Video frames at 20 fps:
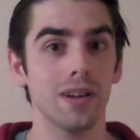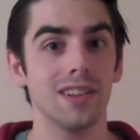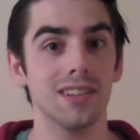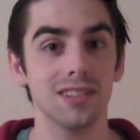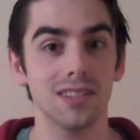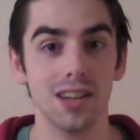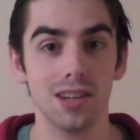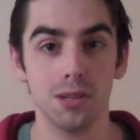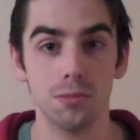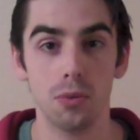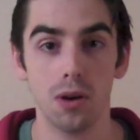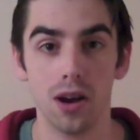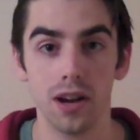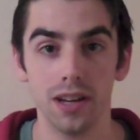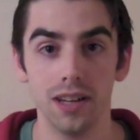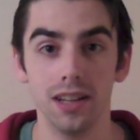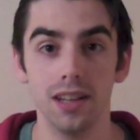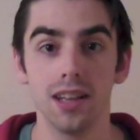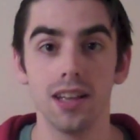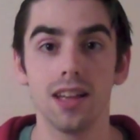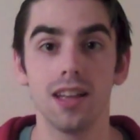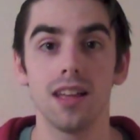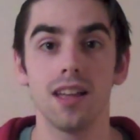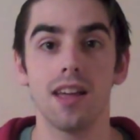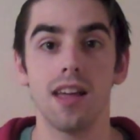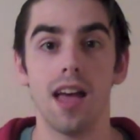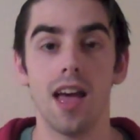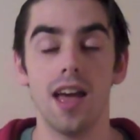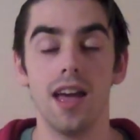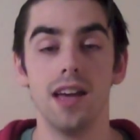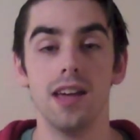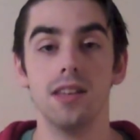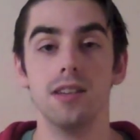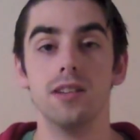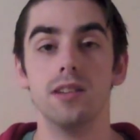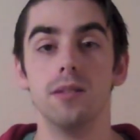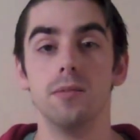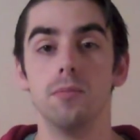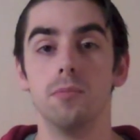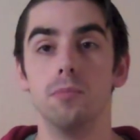inside your body and
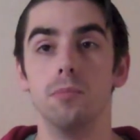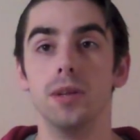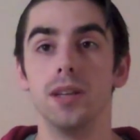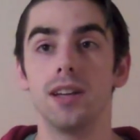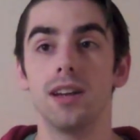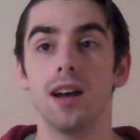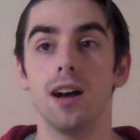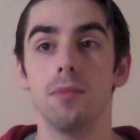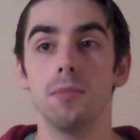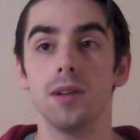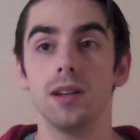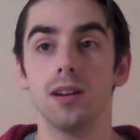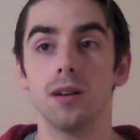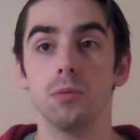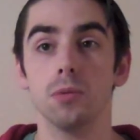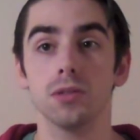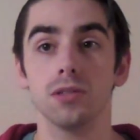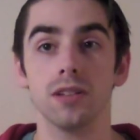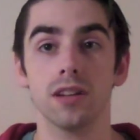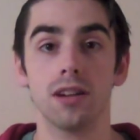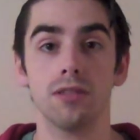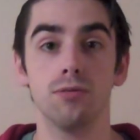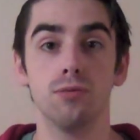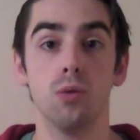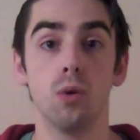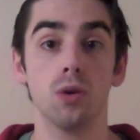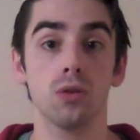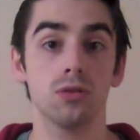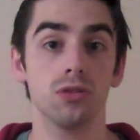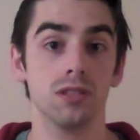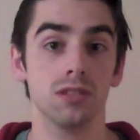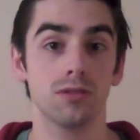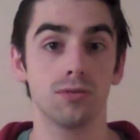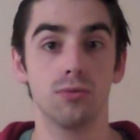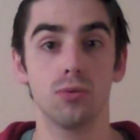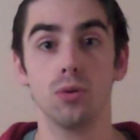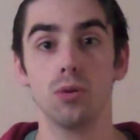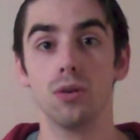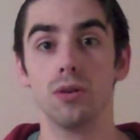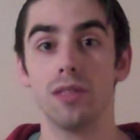becoming almost like a fortress
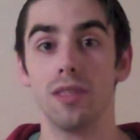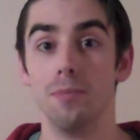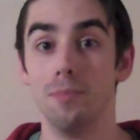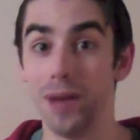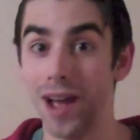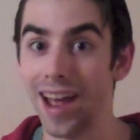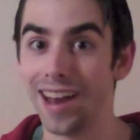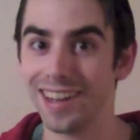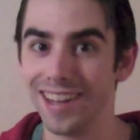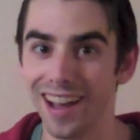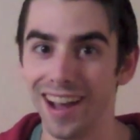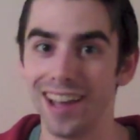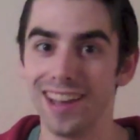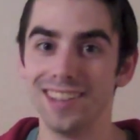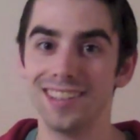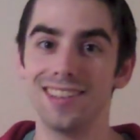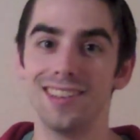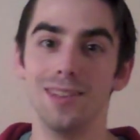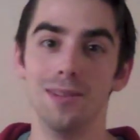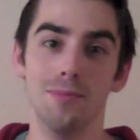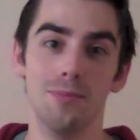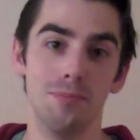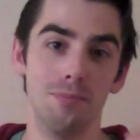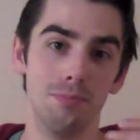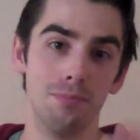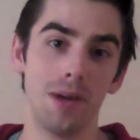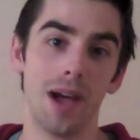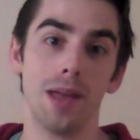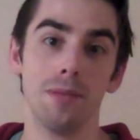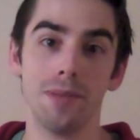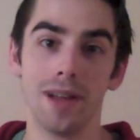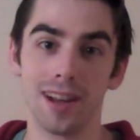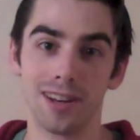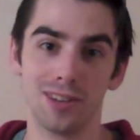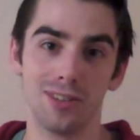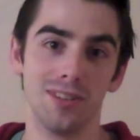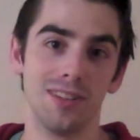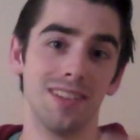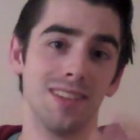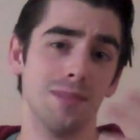for the bad guys, the bad
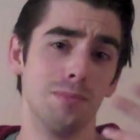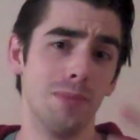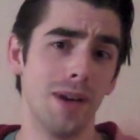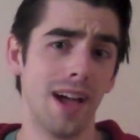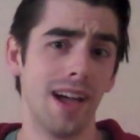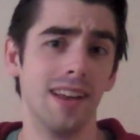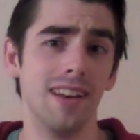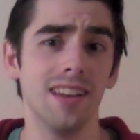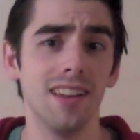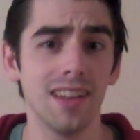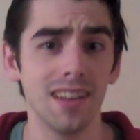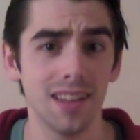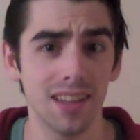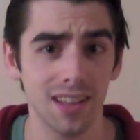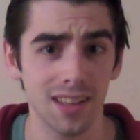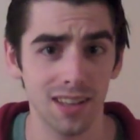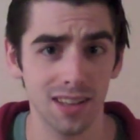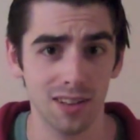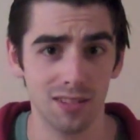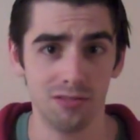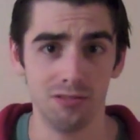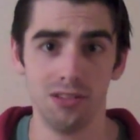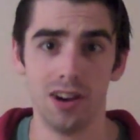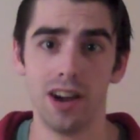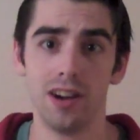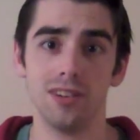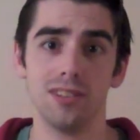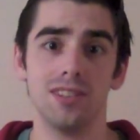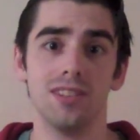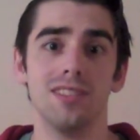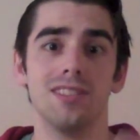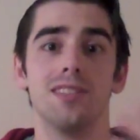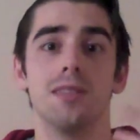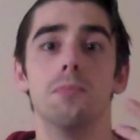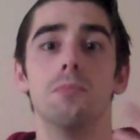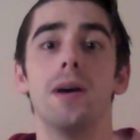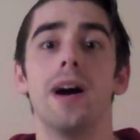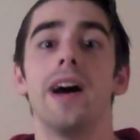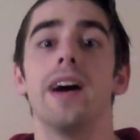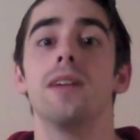bacteria, the bad viruses, the
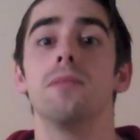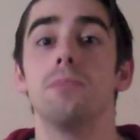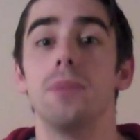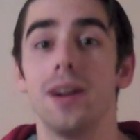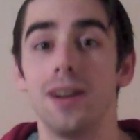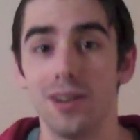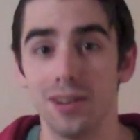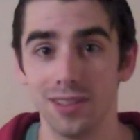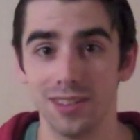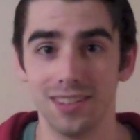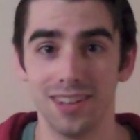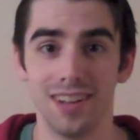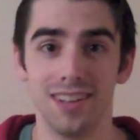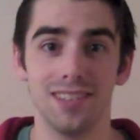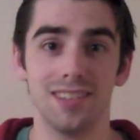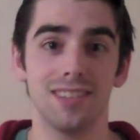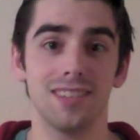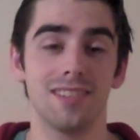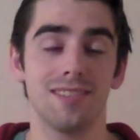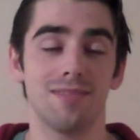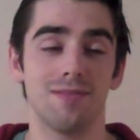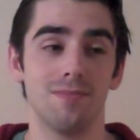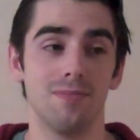bad parasites.